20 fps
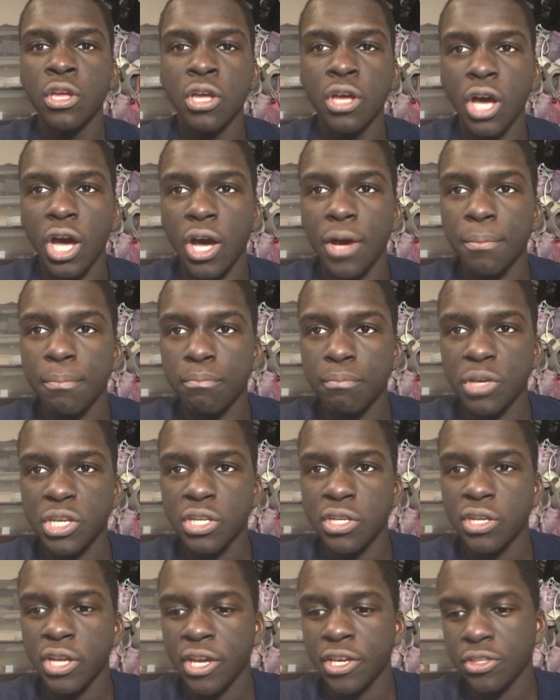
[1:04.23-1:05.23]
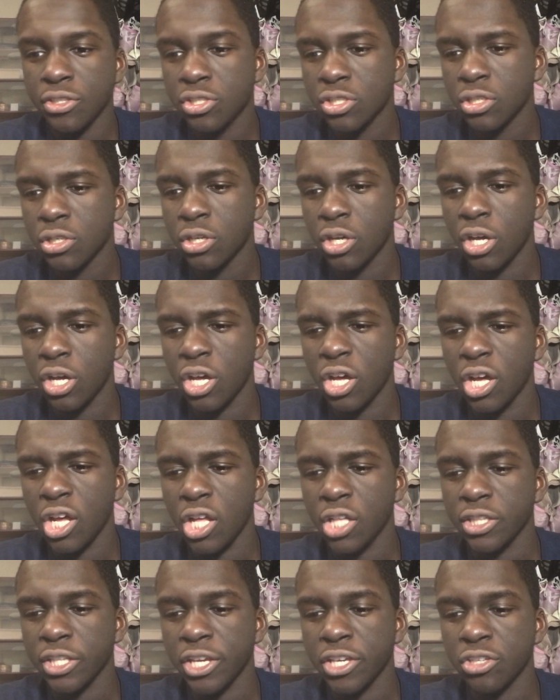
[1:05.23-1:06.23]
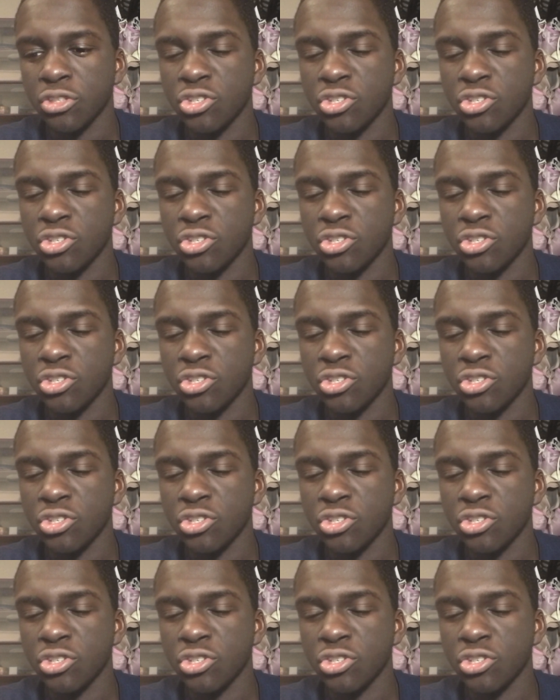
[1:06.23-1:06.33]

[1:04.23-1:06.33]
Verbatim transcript: um, midnight, uh, like